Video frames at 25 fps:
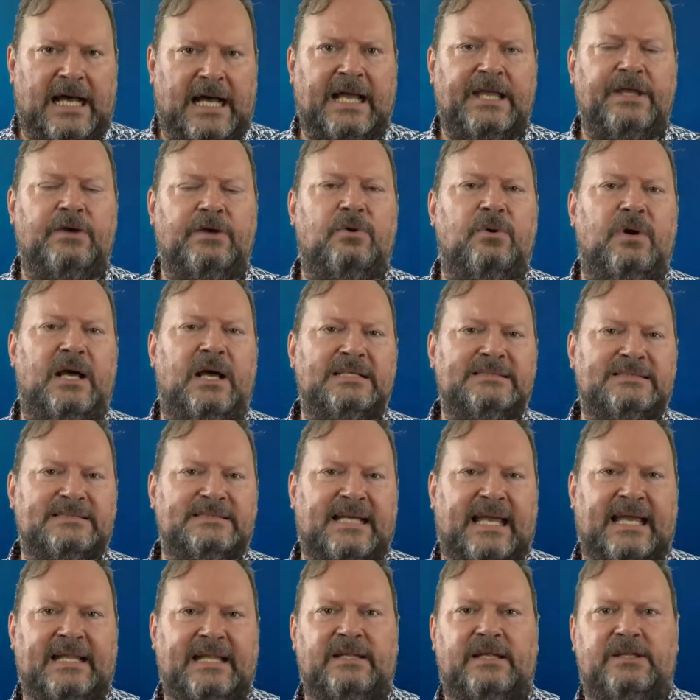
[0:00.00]
iOS
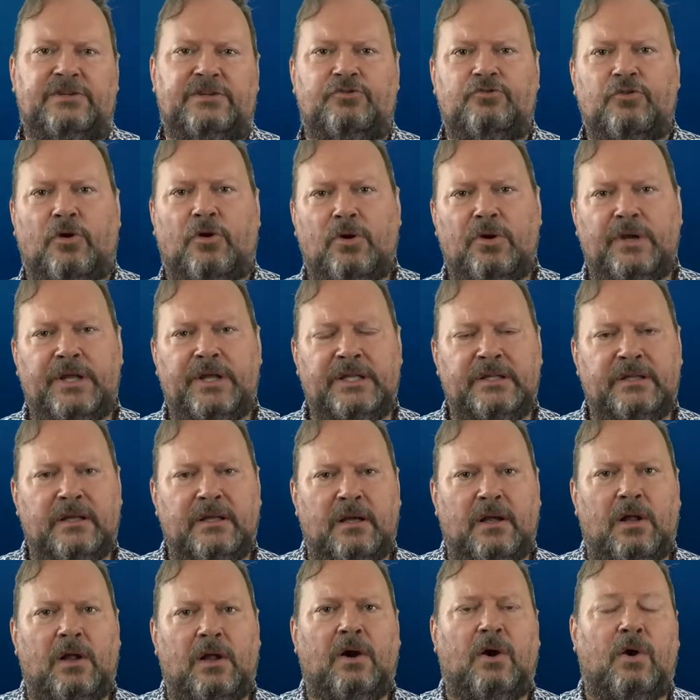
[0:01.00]
and Android
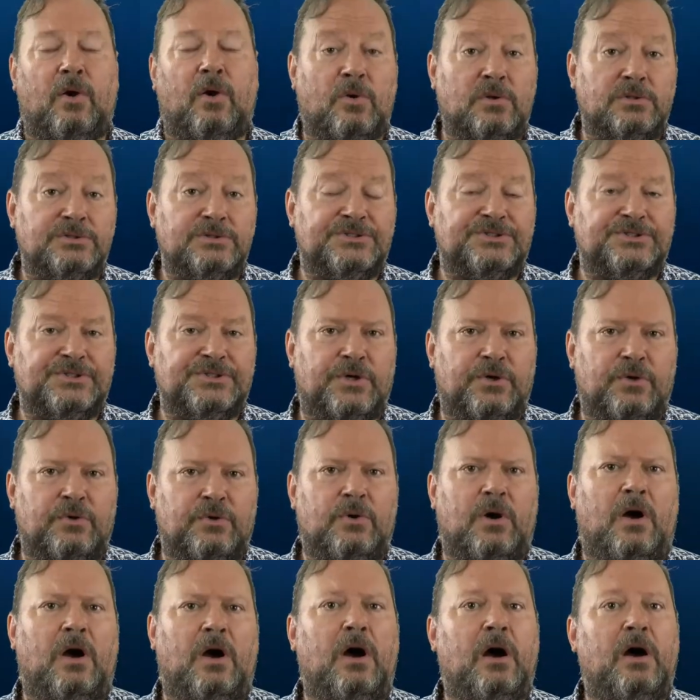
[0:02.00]

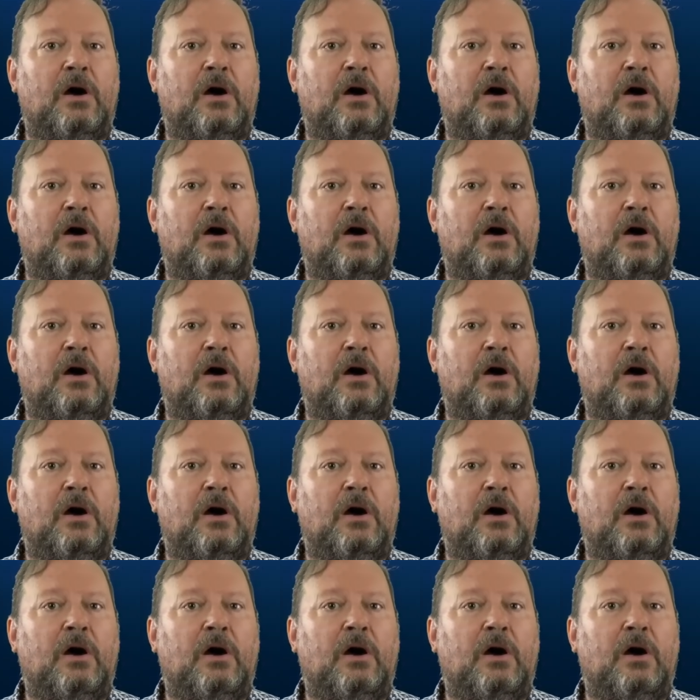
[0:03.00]
also